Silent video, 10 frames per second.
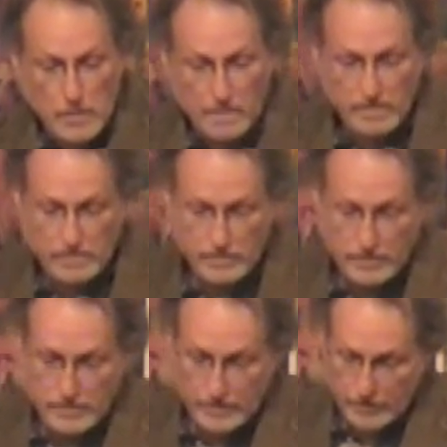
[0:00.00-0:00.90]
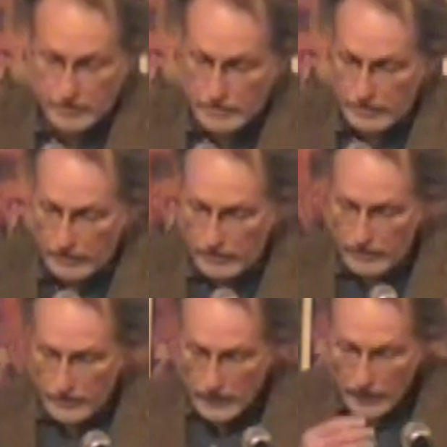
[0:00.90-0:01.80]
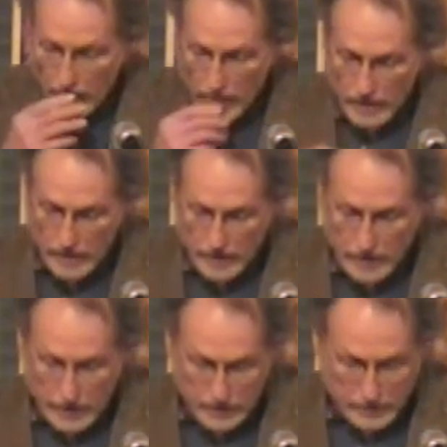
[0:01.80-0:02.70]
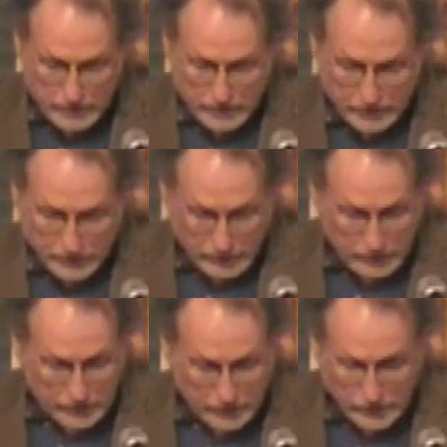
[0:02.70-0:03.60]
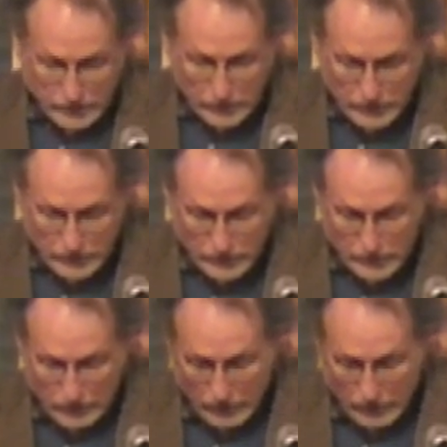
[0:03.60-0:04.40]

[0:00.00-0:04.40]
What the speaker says: Nobody speaks.